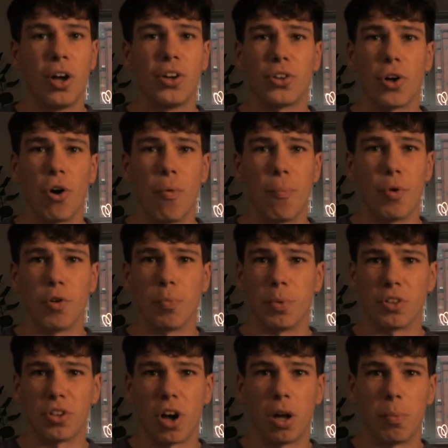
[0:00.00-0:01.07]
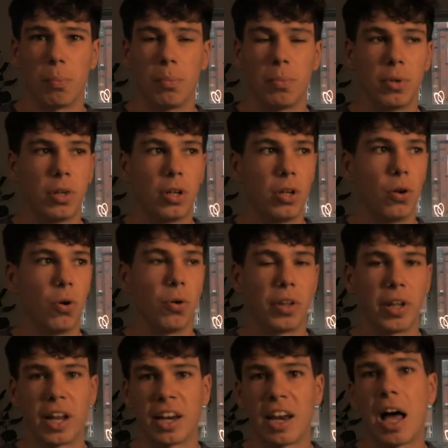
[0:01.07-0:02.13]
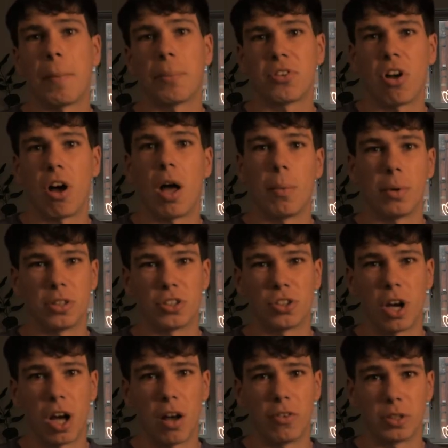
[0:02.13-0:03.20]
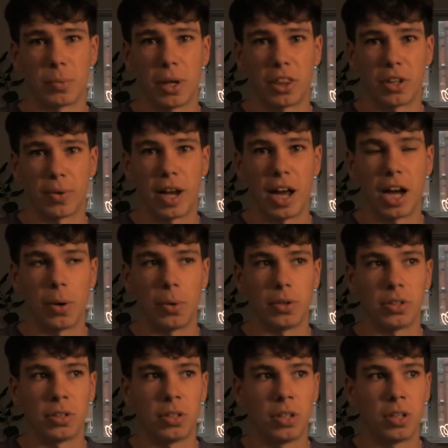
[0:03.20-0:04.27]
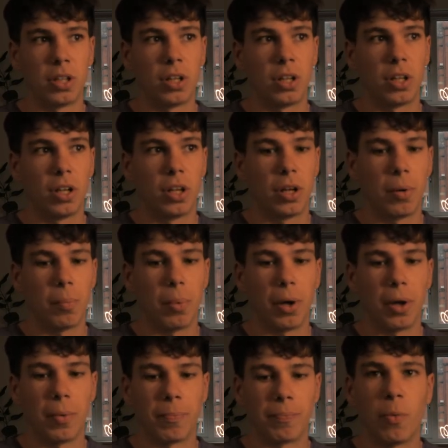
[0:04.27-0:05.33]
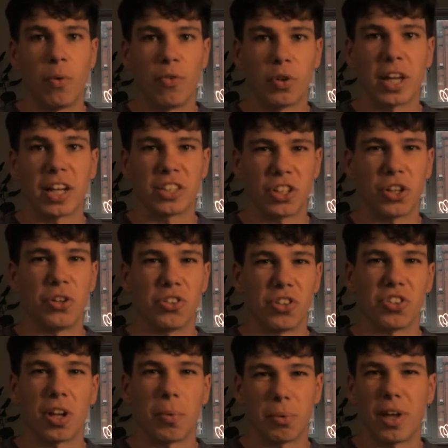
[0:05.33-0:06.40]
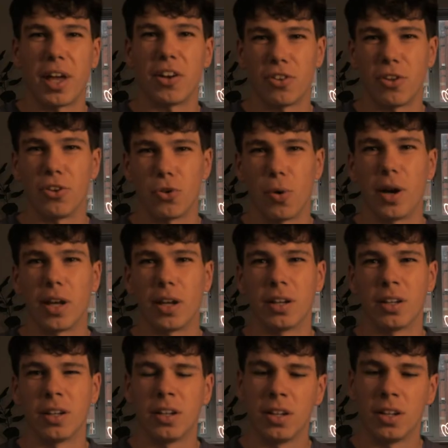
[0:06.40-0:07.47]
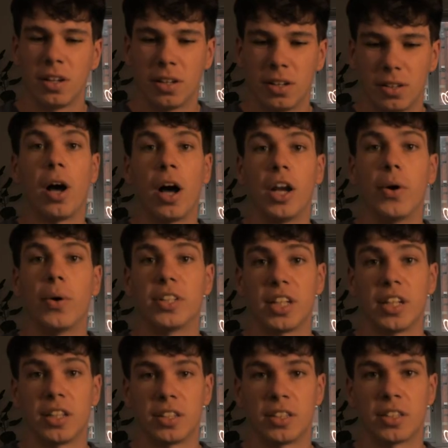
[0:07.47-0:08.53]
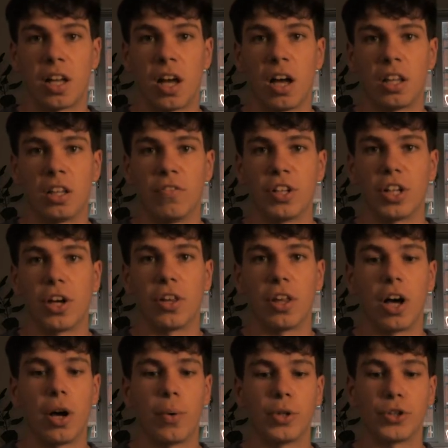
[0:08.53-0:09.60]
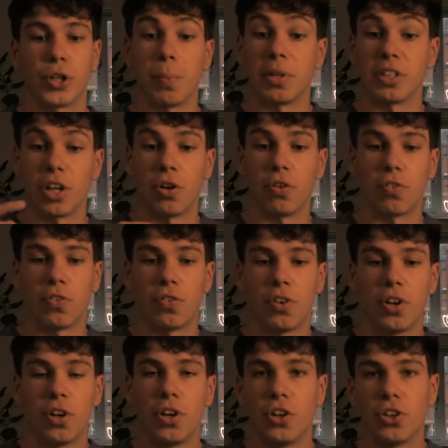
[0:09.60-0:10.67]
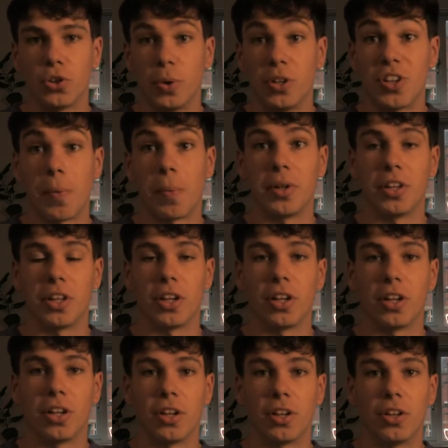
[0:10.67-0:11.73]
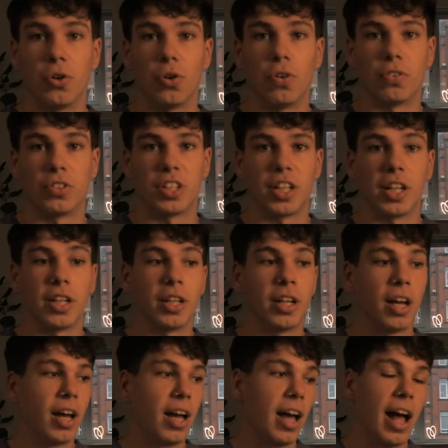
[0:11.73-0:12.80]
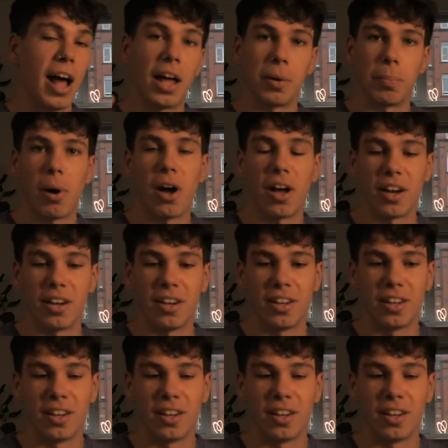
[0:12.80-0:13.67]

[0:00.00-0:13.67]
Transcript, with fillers: total movement time or the elapsed time on Strava was about three hours. But with all the excuses, I'm saying 220. I know I said at the start of the video that I would treat myself to a dip in the North Sea and a pint.